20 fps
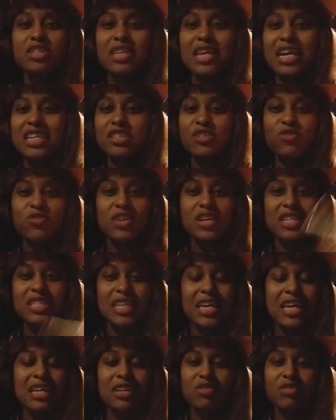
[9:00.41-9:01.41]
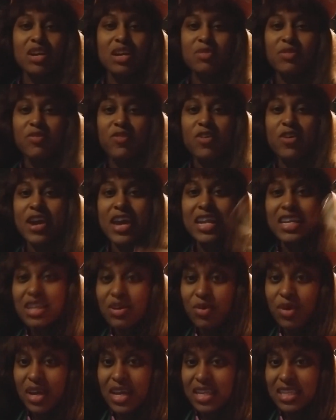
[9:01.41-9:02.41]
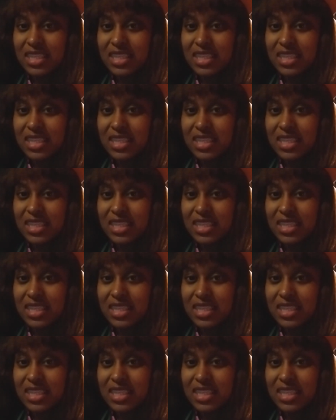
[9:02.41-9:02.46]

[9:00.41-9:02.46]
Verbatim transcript: you got your friends hanging around me for anyway